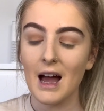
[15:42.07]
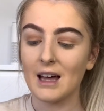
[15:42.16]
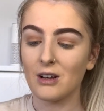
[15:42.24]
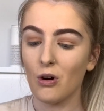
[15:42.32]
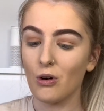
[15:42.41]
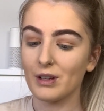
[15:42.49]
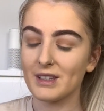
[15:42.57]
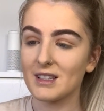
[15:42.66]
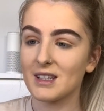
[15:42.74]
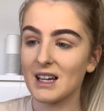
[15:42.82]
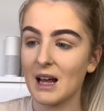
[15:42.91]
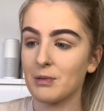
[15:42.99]
and Ollie's is
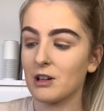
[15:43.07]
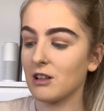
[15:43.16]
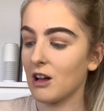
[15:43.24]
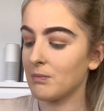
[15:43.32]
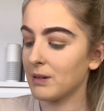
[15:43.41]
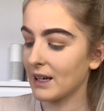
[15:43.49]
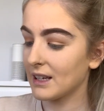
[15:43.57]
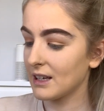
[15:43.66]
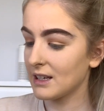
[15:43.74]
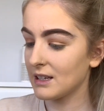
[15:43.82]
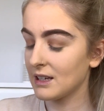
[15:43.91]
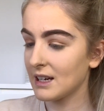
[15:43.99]
the type of club like
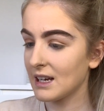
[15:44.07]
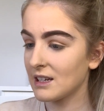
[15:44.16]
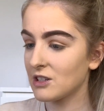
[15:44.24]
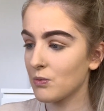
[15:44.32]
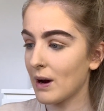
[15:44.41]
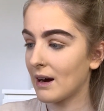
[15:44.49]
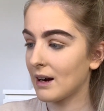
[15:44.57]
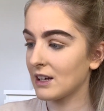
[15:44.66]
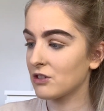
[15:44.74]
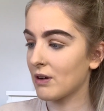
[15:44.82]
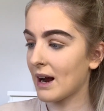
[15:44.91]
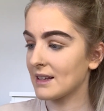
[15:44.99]
you needed to wear like
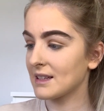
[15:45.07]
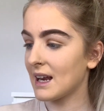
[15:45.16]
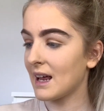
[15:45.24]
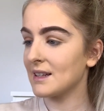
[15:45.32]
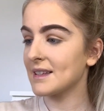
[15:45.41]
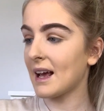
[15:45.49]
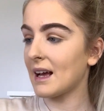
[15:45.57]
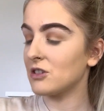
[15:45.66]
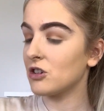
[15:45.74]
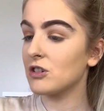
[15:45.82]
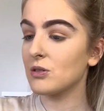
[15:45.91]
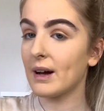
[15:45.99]
dress and heels to get
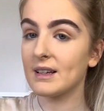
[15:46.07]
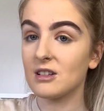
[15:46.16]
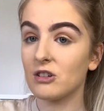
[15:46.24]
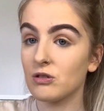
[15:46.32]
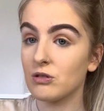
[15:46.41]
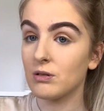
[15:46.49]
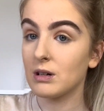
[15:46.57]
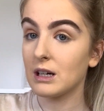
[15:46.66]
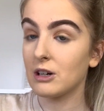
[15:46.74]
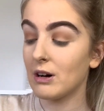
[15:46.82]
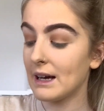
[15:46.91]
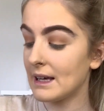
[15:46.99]
into, so I still don't know how I got